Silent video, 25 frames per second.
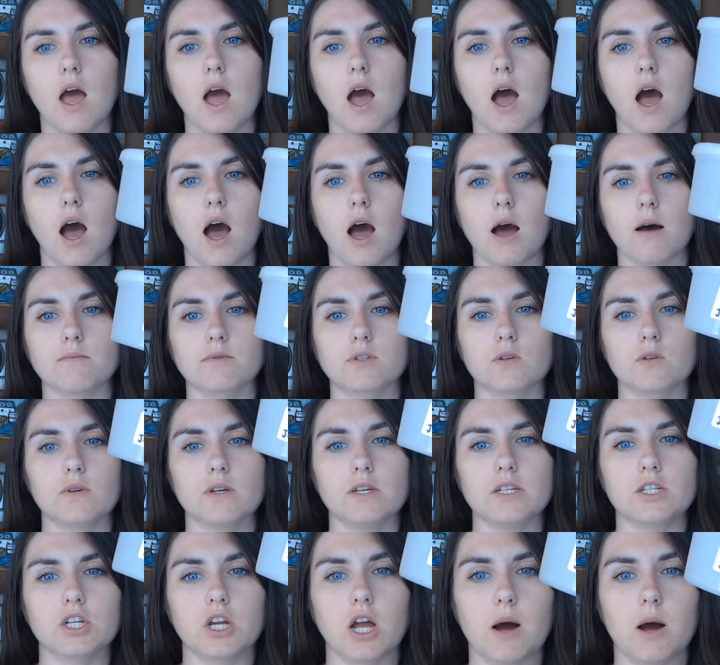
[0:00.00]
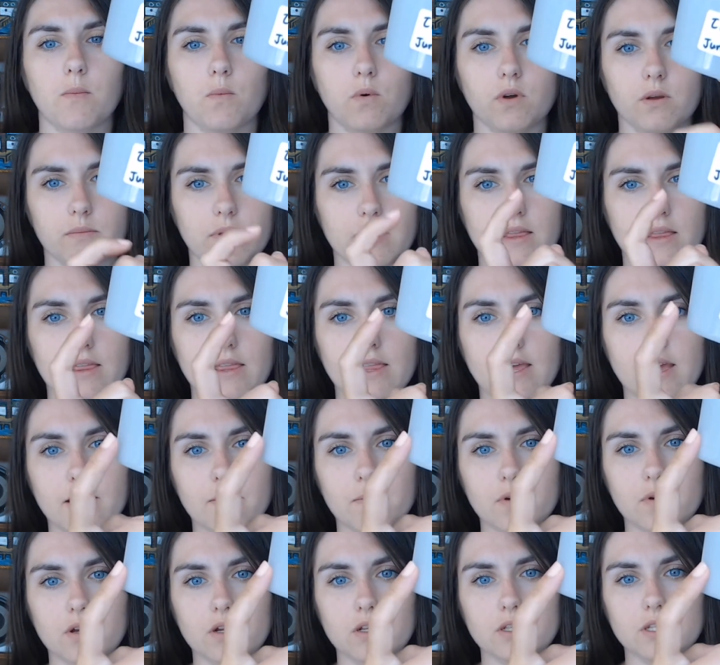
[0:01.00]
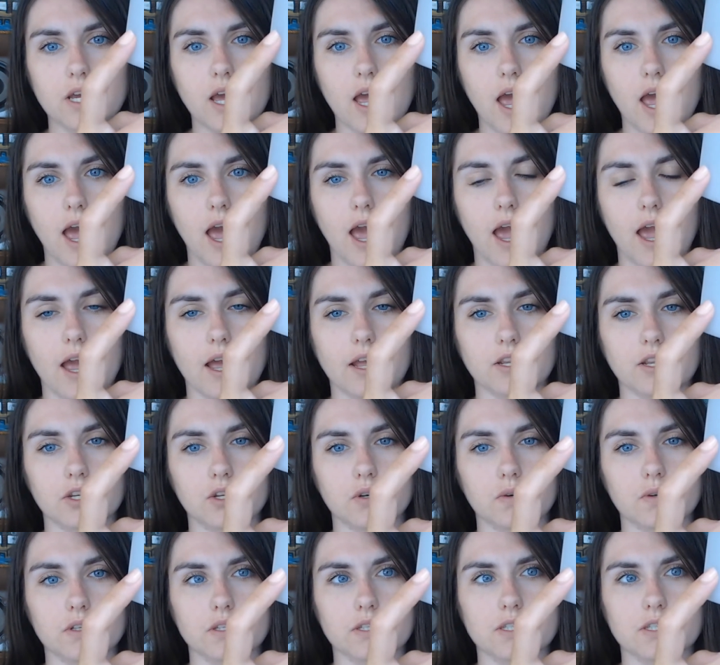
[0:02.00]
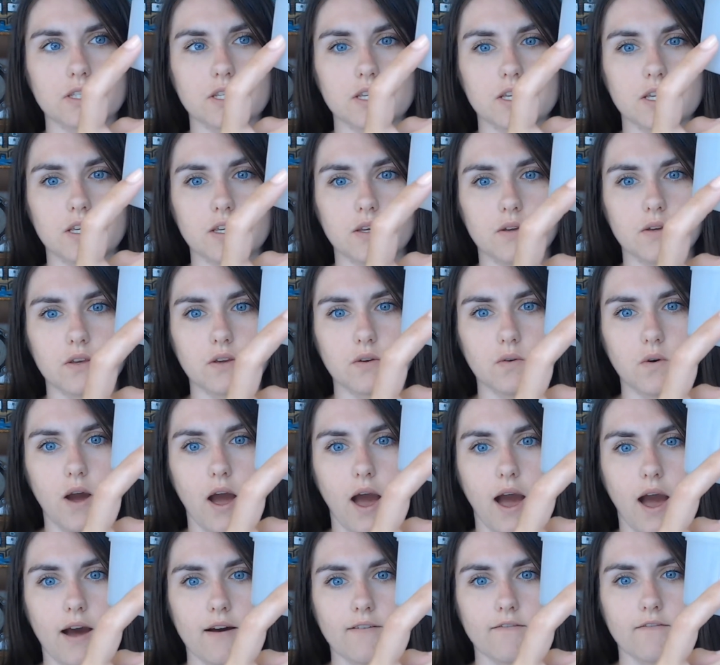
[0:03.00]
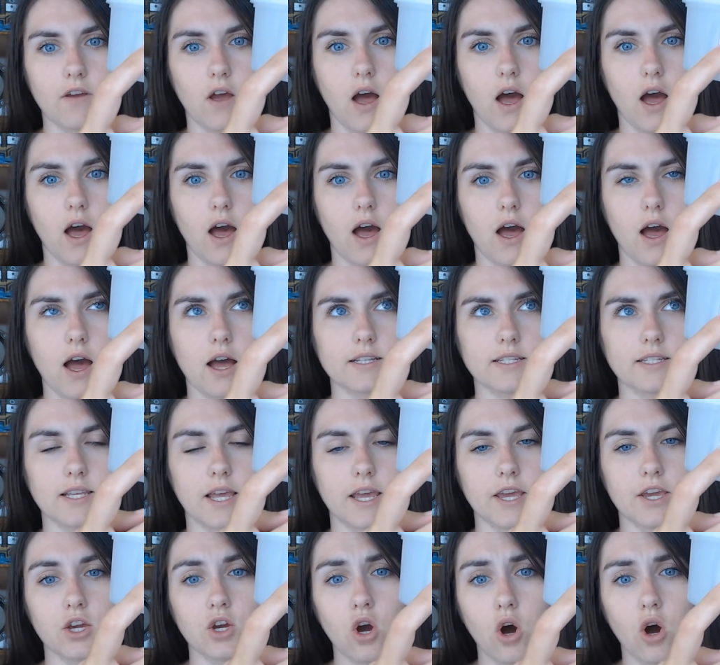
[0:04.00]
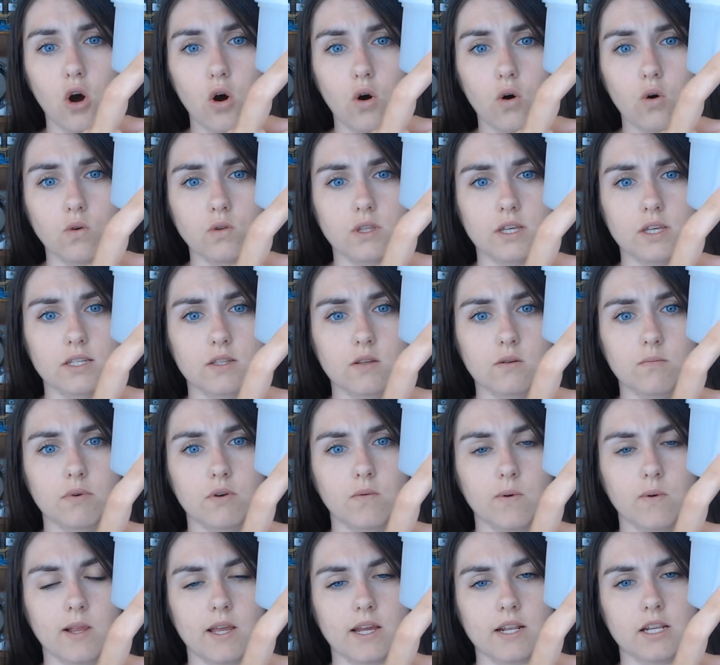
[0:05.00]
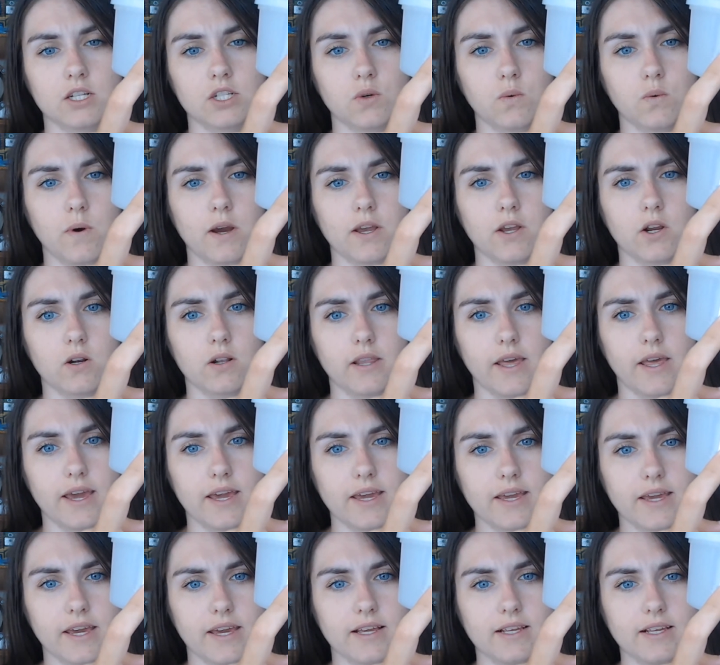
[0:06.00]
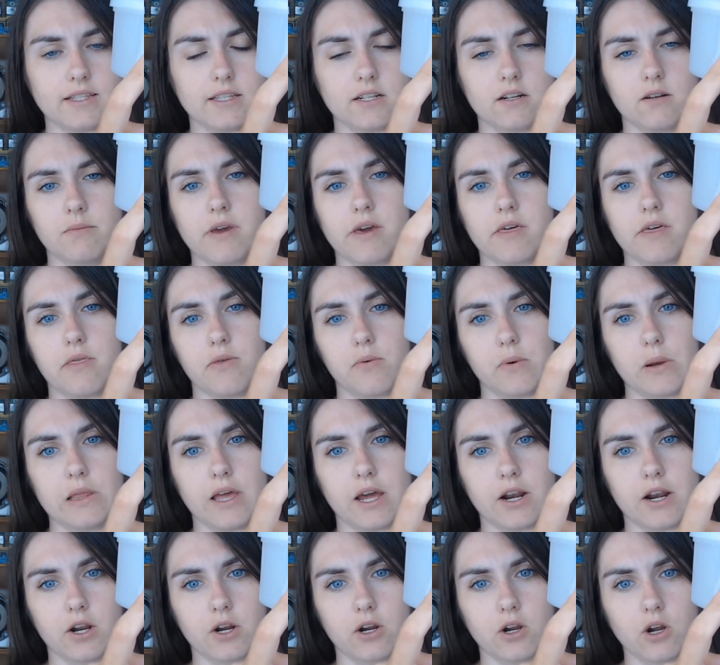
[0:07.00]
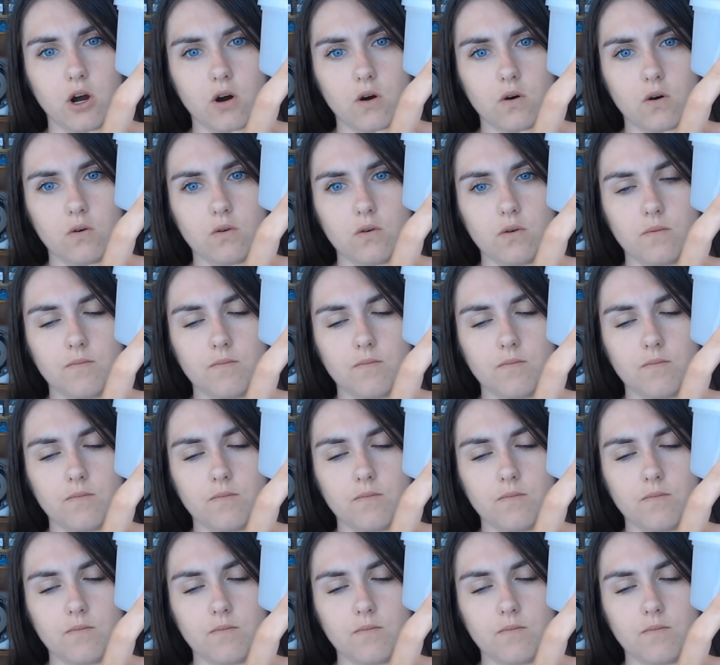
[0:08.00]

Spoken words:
So each cup will be labeled, and you will see you have a site code. This will be related to what your lake is. It'll be a 3-letter code.